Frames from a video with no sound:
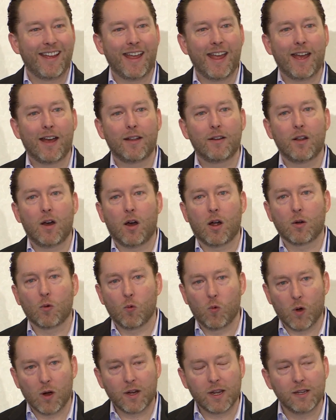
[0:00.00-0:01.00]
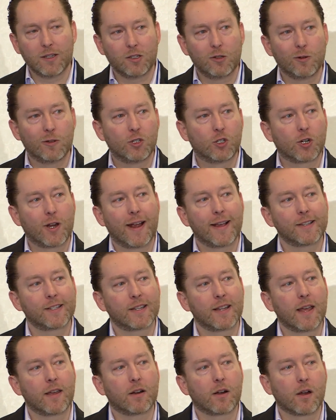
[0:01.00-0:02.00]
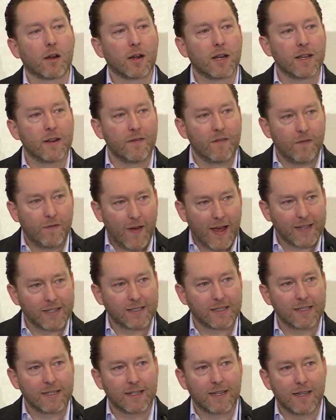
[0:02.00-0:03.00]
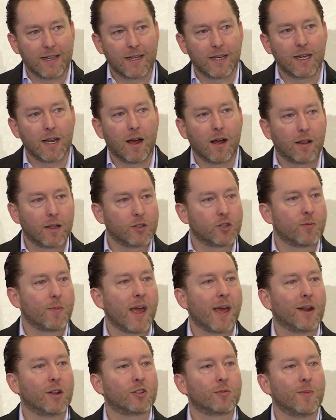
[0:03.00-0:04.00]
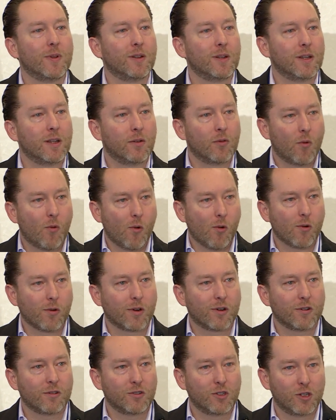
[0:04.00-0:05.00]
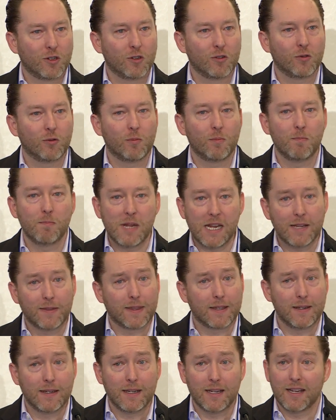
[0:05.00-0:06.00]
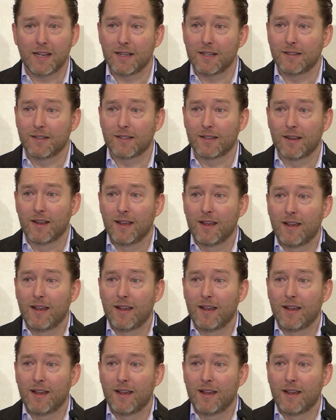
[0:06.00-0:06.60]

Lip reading: and are working to address and are investing in knowledge management in order to meet the needs